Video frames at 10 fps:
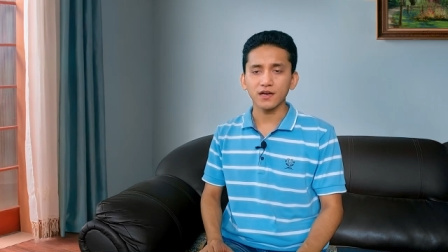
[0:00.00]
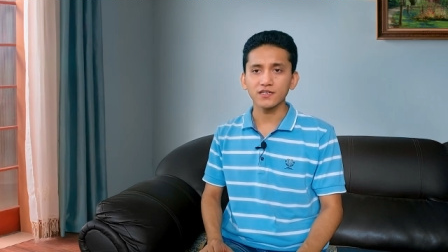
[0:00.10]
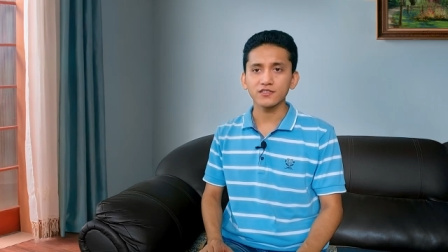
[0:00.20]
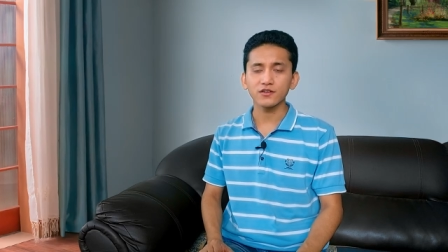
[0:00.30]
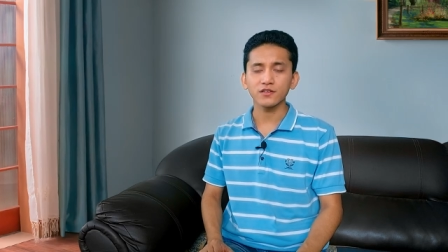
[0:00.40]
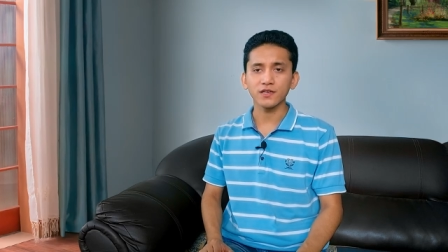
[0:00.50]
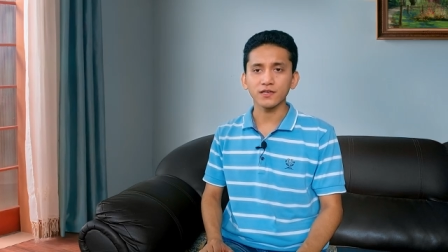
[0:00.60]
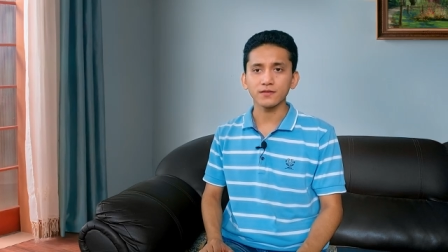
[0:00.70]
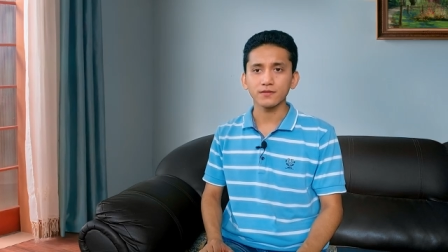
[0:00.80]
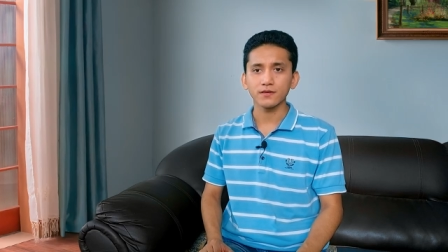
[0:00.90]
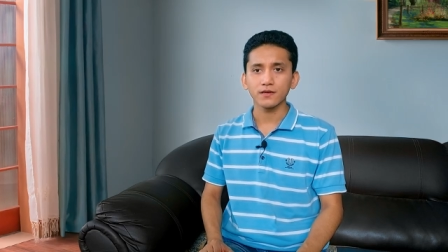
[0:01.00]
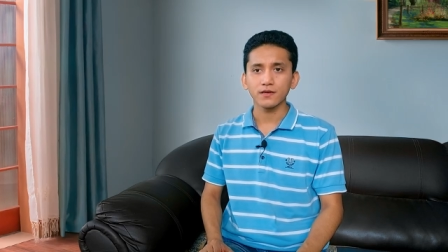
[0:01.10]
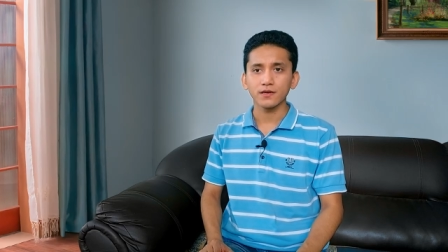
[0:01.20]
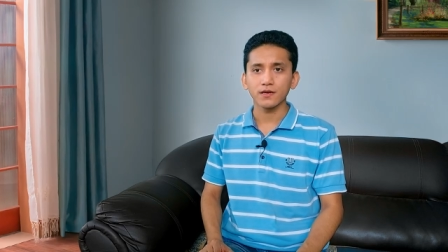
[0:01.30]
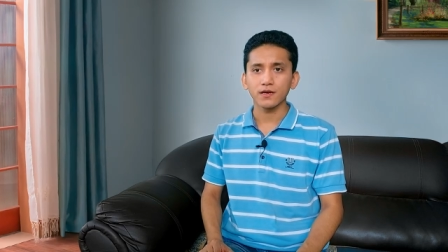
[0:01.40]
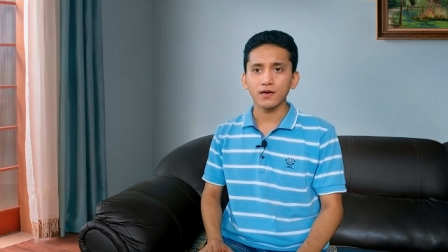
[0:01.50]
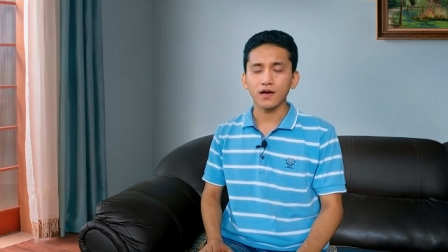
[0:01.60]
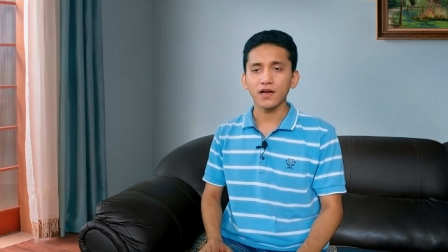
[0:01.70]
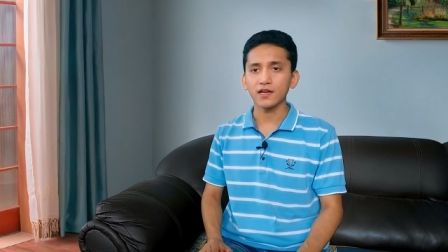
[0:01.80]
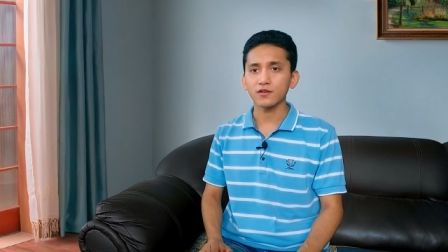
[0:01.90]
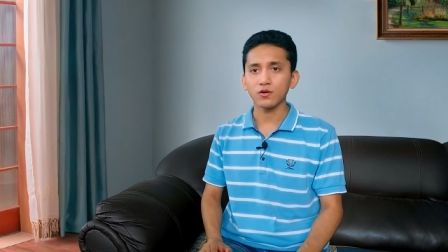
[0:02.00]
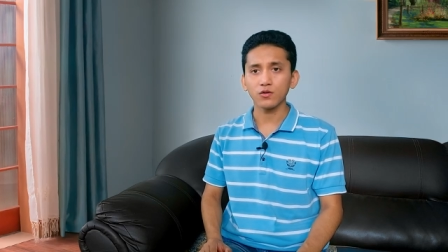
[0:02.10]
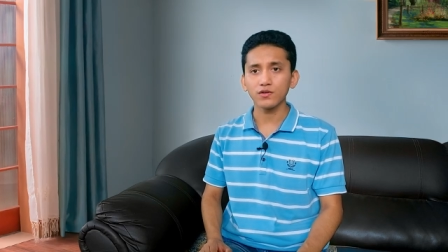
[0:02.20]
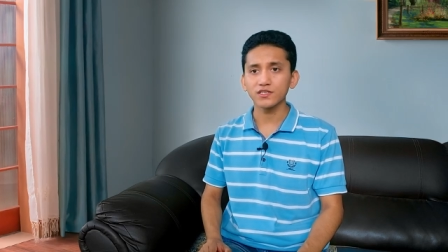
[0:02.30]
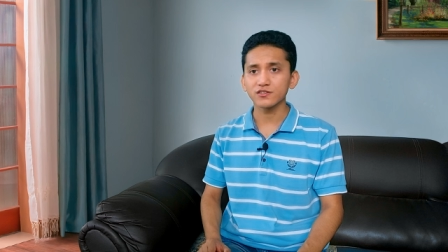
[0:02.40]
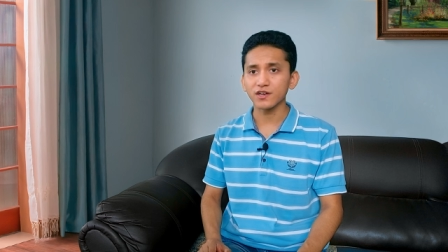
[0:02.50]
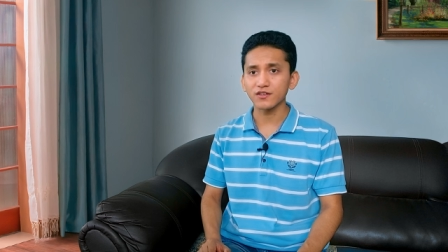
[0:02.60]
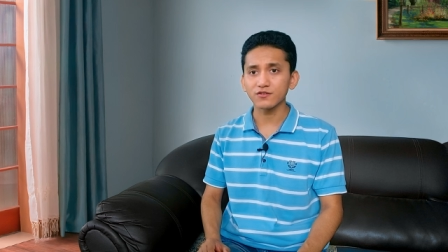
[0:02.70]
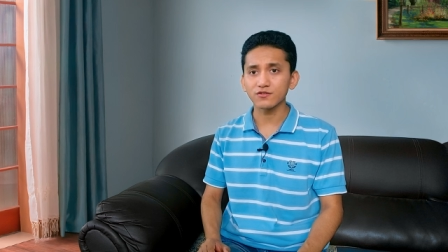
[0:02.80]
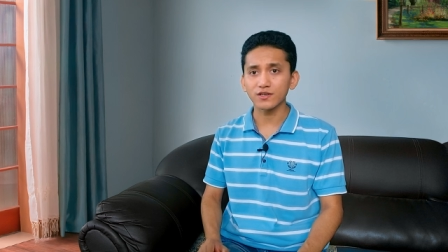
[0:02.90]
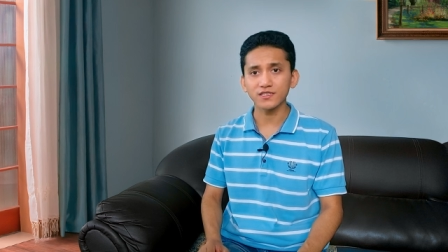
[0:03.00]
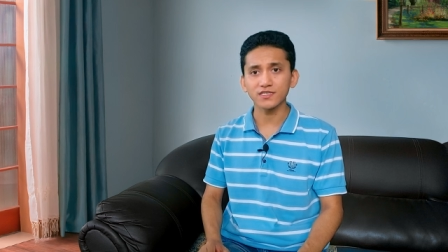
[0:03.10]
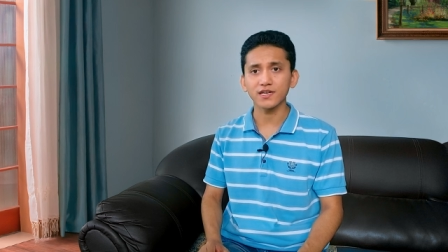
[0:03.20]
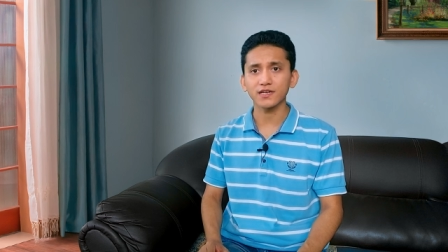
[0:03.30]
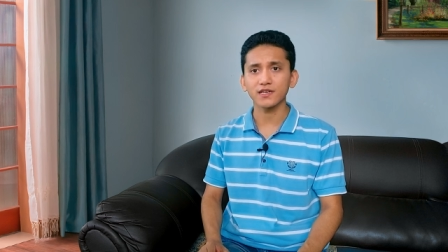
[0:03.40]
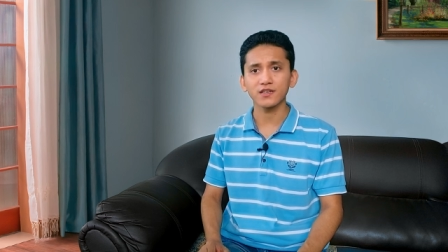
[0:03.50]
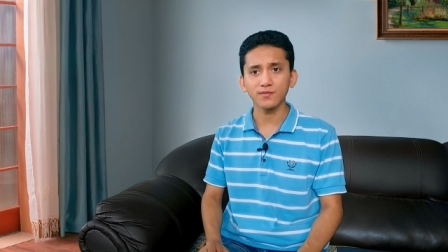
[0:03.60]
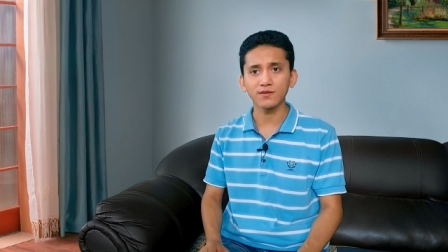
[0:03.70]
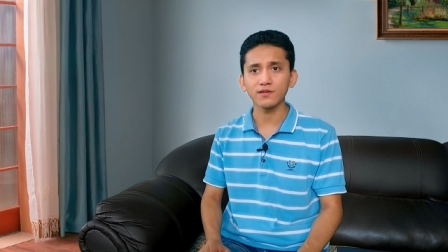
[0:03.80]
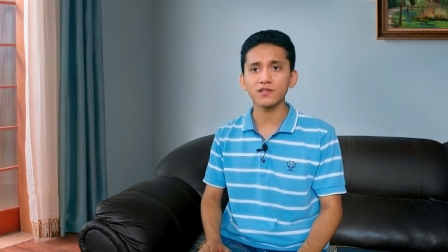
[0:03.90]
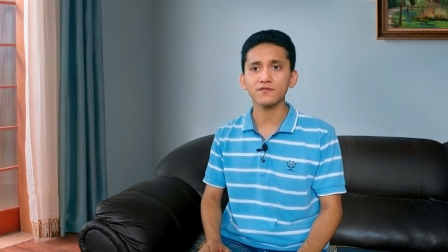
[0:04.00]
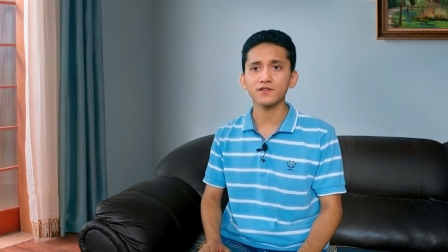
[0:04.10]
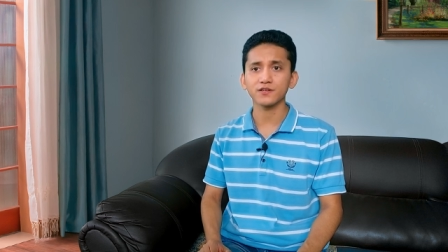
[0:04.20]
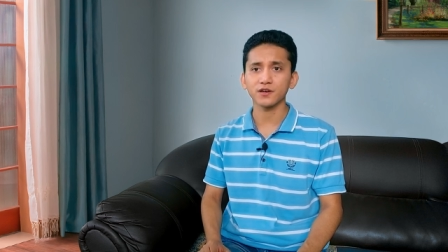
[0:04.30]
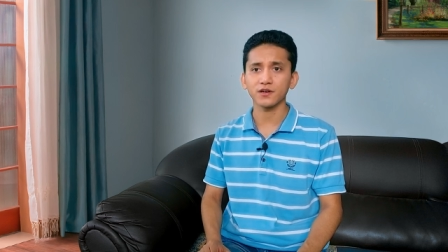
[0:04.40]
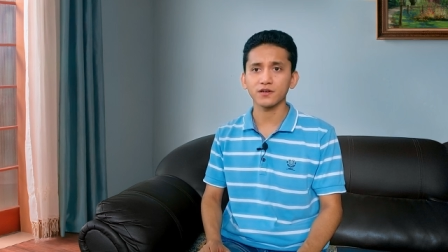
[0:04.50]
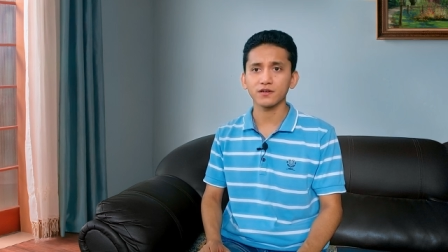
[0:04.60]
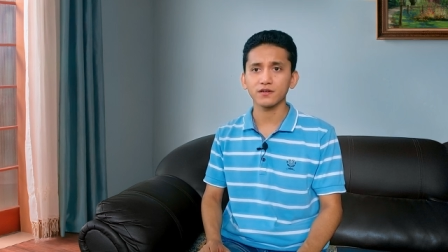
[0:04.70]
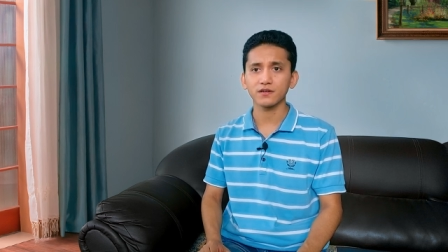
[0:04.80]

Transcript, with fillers: I saw that I had always tried to transact in my belief in God.